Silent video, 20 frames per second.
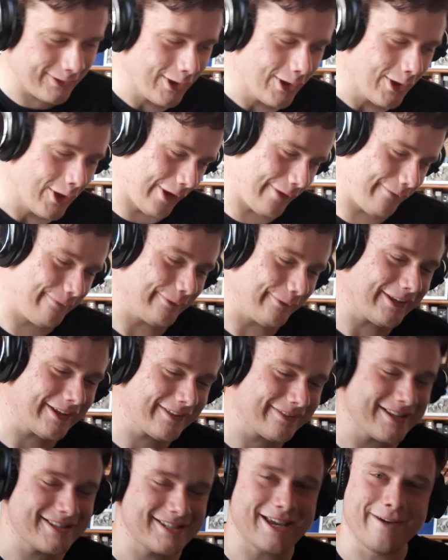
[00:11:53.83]
I feel like
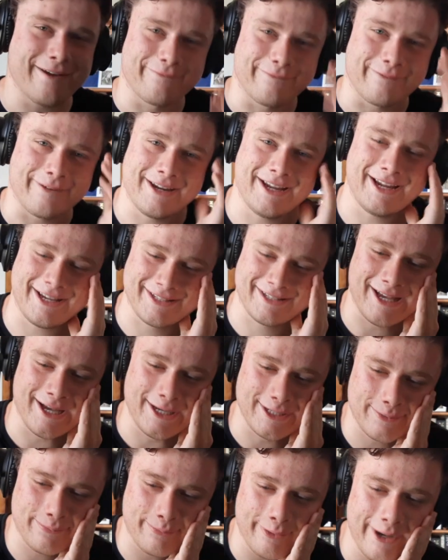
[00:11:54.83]
that's every
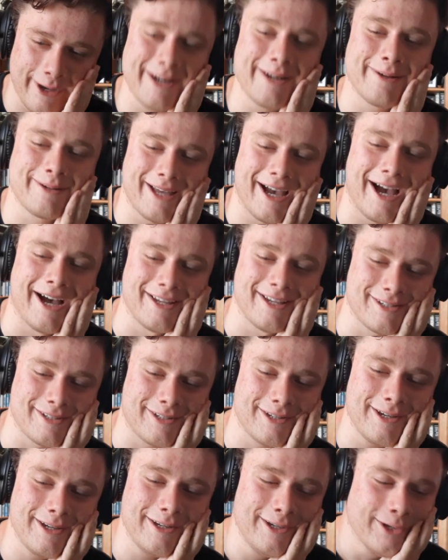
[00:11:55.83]
exasperated
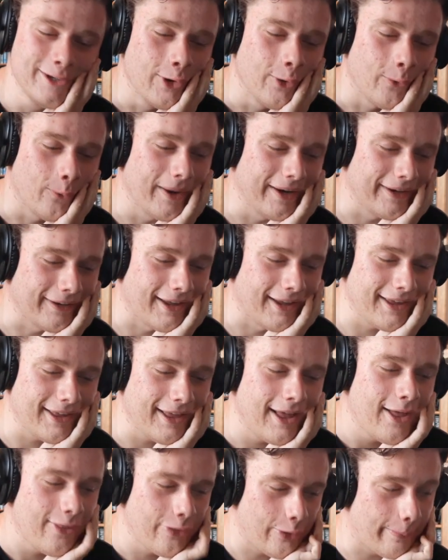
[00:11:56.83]
caster when, like,
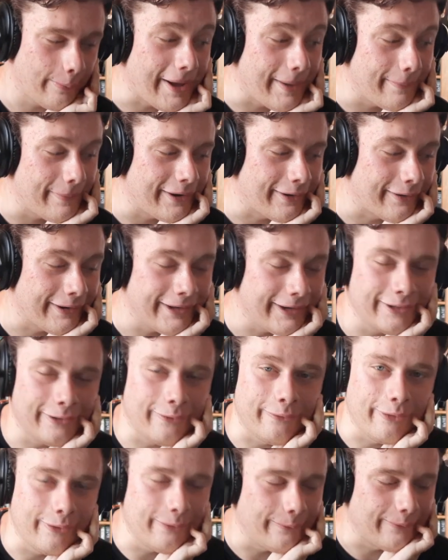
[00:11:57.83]
the barbarian or
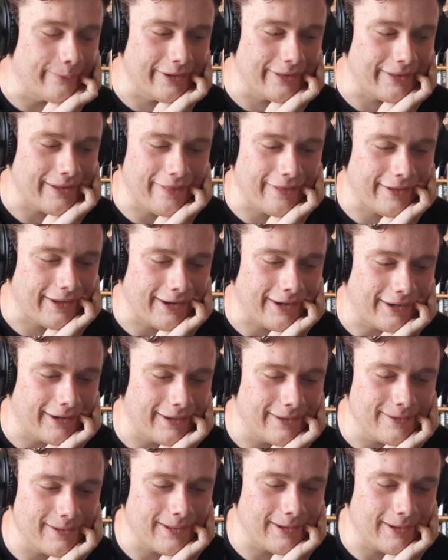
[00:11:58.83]
one of the other, like,